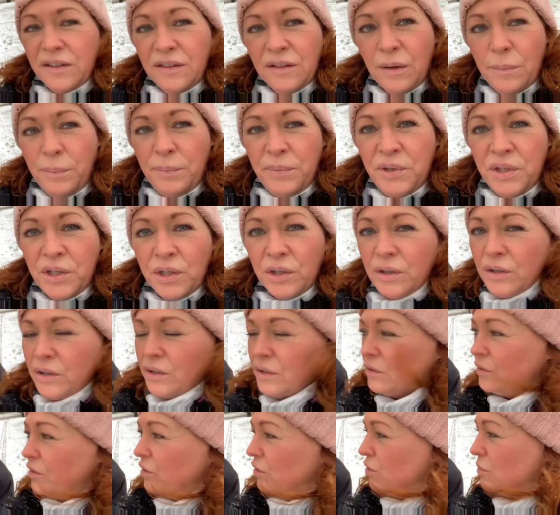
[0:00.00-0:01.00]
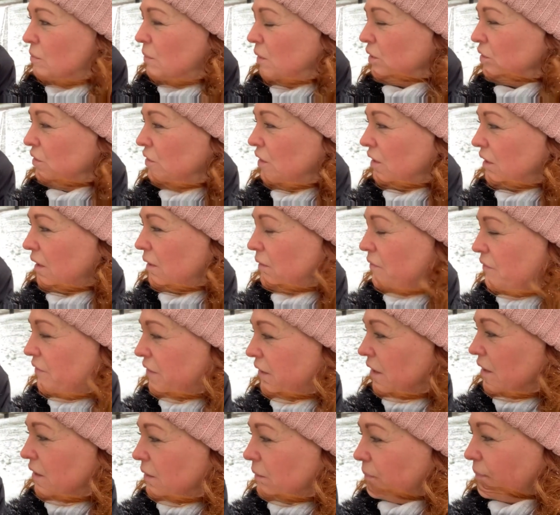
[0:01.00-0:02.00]
not pure gourmand, I don't
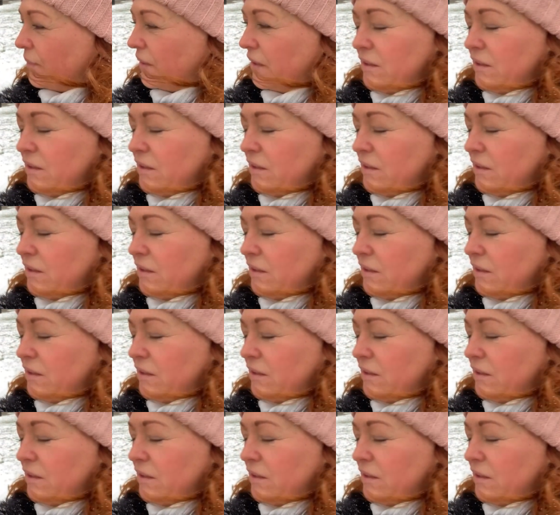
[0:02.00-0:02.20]
think. It